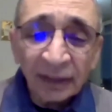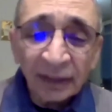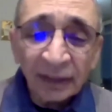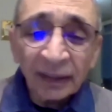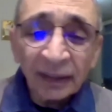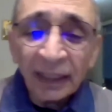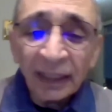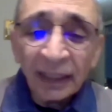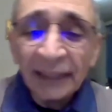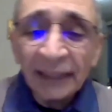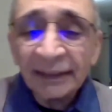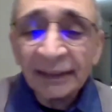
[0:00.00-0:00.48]

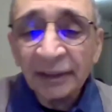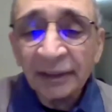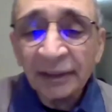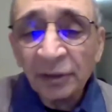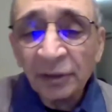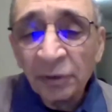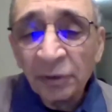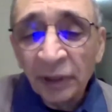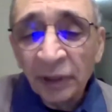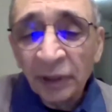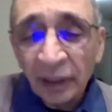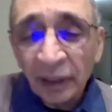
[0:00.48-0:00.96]
I still
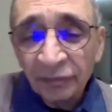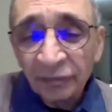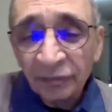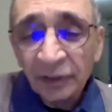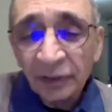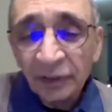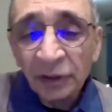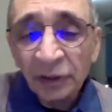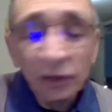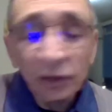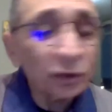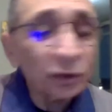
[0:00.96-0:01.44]
look after
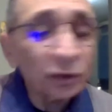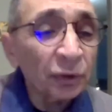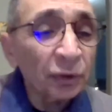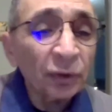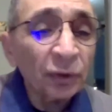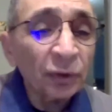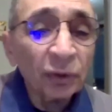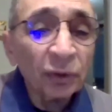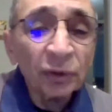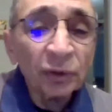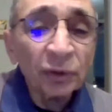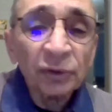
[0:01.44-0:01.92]
the
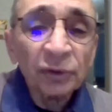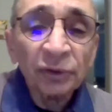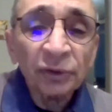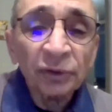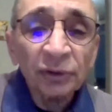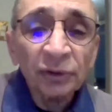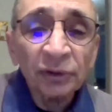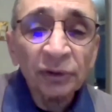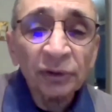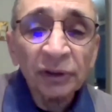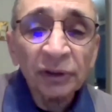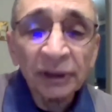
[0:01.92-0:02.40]
stalls,
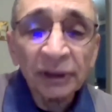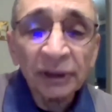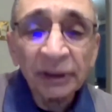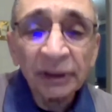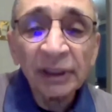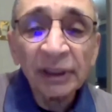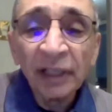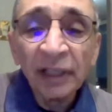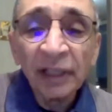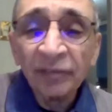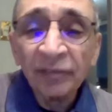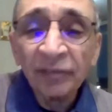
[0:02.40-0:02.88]
or
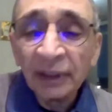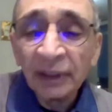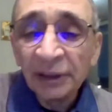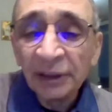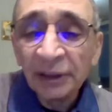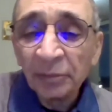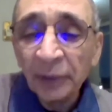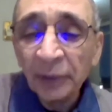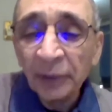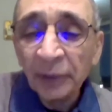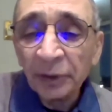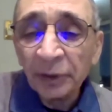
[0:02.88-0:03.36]
still have the
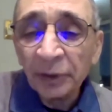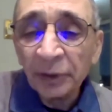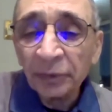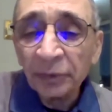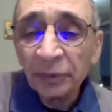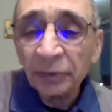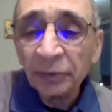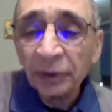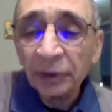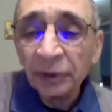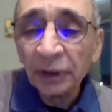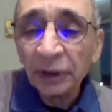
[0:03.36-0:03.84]
Samadhi
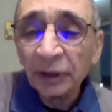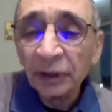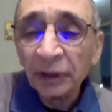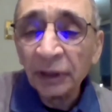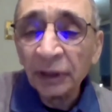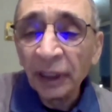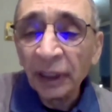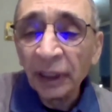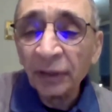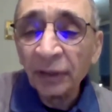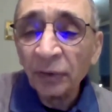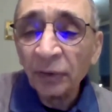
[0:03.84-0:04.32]
duty
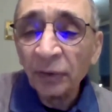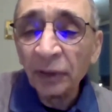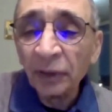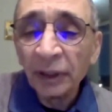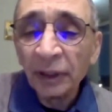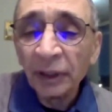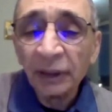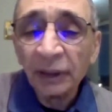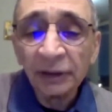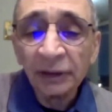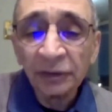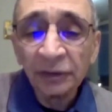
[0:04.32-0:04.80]
and
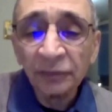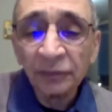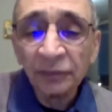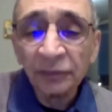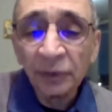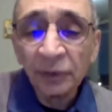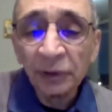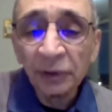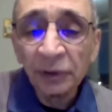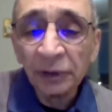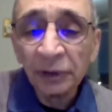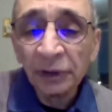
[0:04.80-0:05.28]
organizing
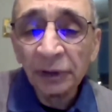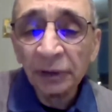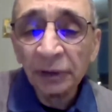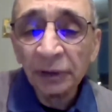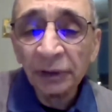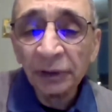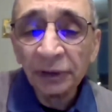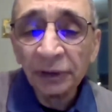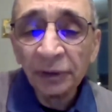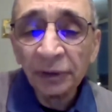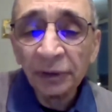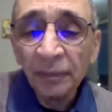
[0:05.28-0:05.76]

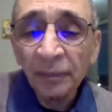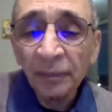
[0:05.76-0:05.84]
volunteers.